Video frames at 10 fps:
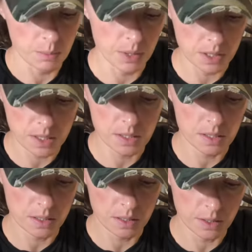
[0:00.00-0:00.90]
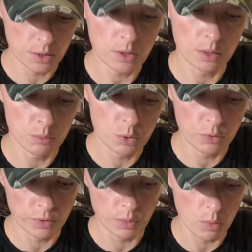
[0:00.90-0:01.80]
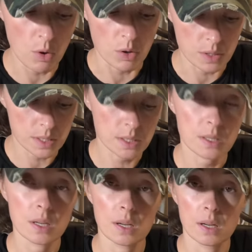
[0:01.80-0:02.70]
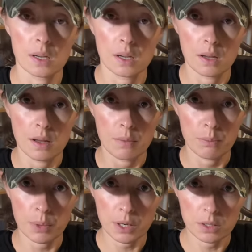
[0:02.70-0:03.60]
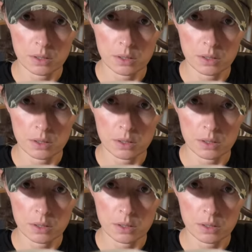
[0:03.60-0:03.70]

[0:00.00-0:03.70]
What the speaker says: but it's like you can move the walls, but